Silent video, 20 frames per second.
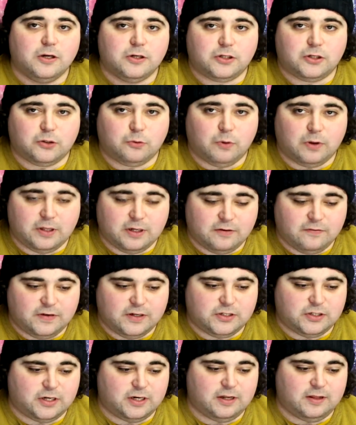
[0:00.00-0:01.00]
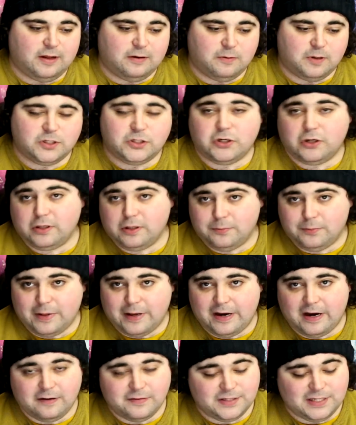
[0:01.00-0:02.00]
to win the division, and then once you're in the
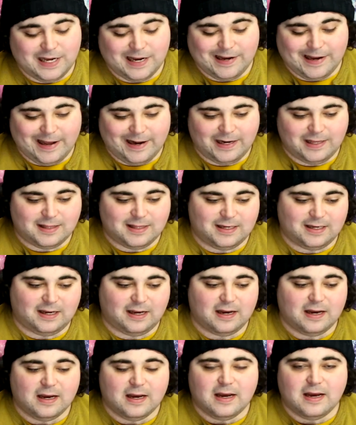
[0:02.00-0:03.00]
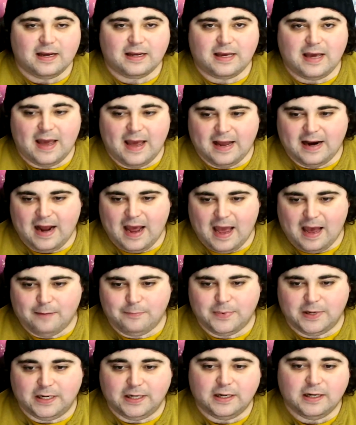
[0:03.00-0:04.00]
playoffs, hey, anything can
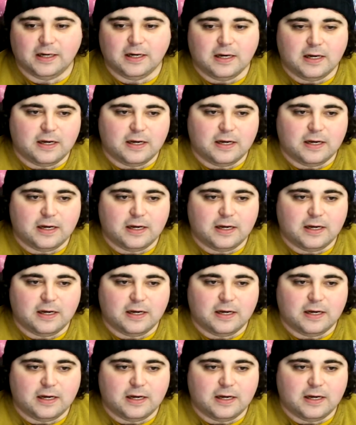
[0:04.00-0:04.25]
happen.